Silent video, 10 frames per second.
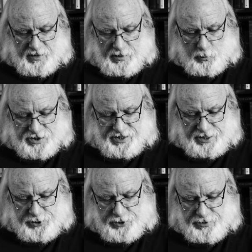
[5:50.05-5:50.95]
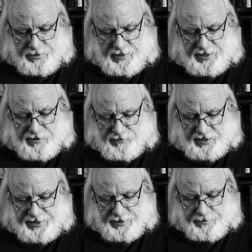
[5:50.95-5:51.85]
was censured and
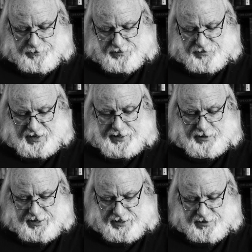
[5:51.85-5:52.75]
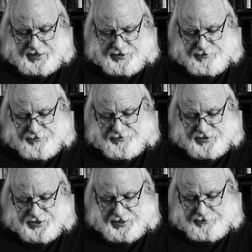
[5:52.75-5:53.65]
deflated. Finally, in
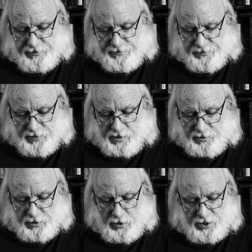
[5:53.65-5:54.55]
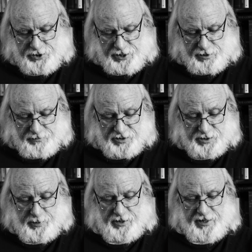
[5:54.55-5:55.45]
1957, the launching of the
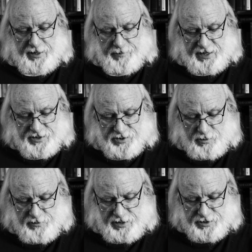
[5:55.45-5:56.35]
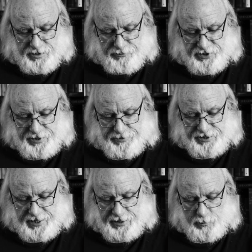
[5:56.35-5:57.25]
Sputnik by the Soviets
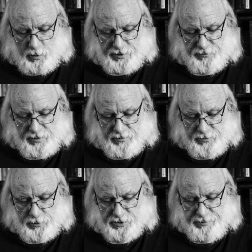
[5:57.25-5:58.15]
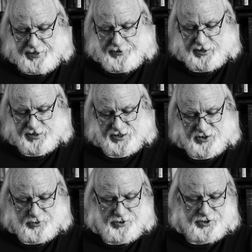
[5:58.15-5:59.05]
precipitated one of the, those periodic
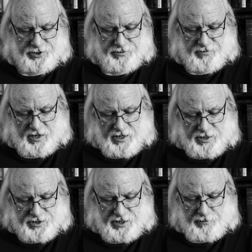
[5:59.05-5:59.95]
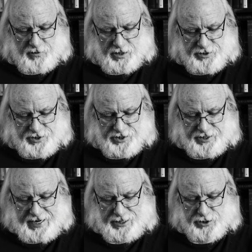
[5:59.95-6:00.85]
surges of self conscious
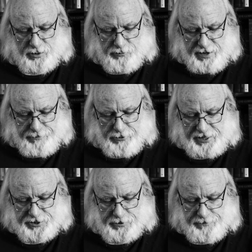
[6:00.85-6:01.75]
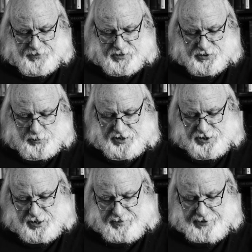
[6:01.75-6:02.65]
national reappraisal to
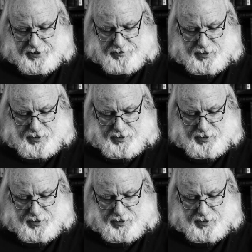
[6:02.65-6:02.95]
which the American